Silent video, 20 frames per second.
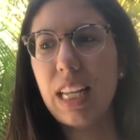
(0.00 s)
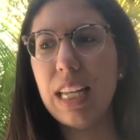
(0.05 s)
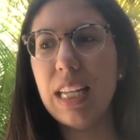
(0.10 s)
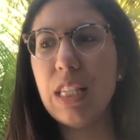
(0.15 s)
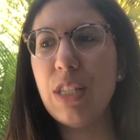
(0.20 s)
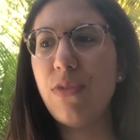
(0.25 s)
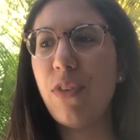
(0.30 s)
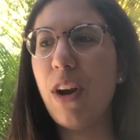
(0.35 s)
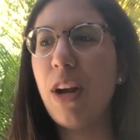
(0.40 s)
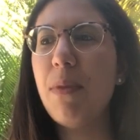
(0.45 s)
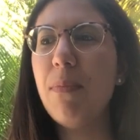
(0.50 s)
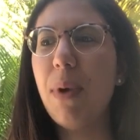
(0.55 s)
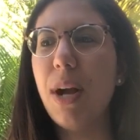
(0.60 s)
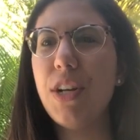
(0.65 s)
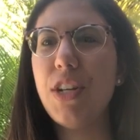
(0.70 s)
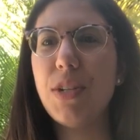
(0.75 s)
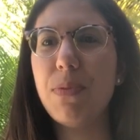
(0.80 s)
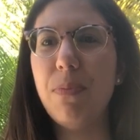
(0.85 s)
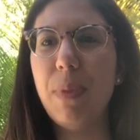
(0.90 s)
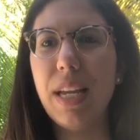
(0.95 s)
It's very
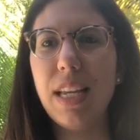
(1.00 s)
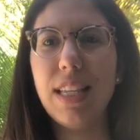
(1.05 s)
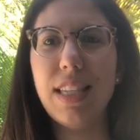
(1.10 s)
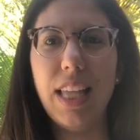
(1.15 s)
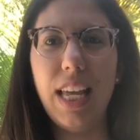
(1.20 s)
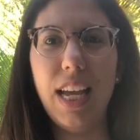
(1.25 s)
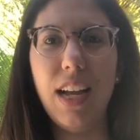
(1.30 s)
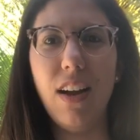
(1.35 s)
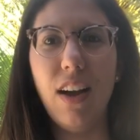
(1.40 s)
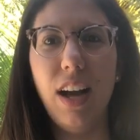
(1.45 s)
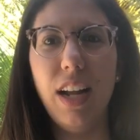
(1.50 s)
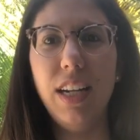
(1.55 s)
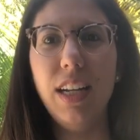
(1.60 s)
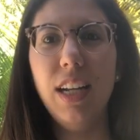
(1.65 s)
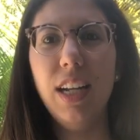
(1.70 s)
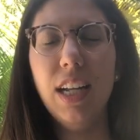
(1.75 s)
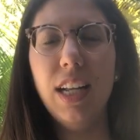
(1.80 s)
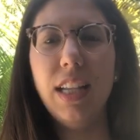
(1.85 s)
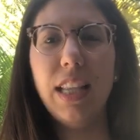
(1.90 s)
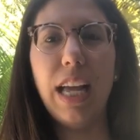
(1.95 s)
much a big thing on
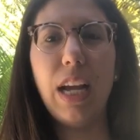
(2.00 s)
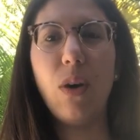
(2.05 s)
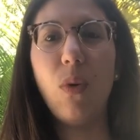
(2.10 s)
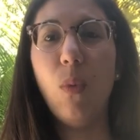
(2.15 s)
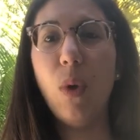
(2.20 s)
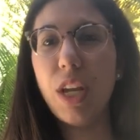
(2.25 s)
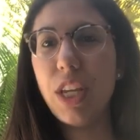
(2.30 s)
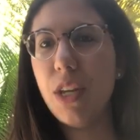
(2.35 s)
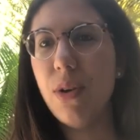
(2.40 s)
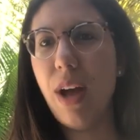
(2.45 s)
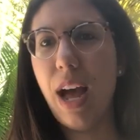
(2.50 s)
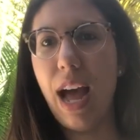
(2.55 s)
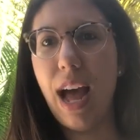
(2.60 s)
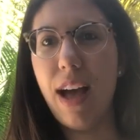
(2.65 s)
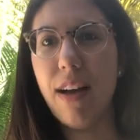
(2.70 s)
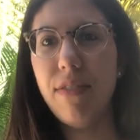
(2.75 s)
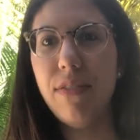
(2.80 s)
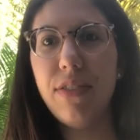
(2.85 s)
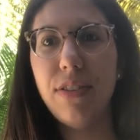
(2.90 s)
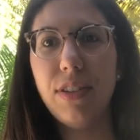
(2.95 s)
what you
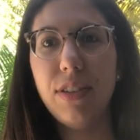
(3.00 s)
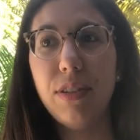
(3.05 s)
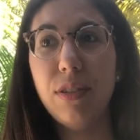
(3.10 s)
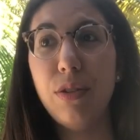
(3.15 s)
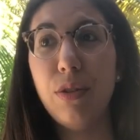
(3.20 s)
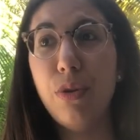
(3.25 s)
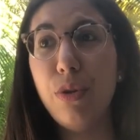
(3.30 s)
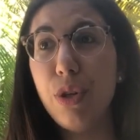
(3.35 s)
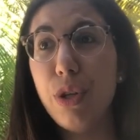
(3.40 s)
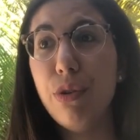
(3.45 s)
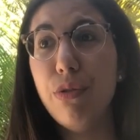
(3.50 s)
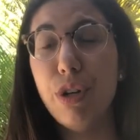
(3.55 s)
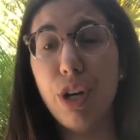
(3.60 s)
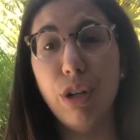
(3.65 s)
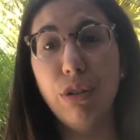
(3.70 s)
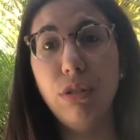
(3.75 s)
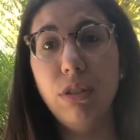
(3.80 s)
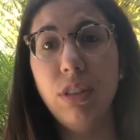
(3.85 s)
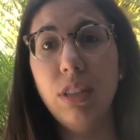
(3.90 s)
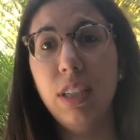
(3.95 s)
have, who you
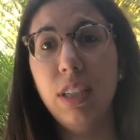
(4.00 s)
know,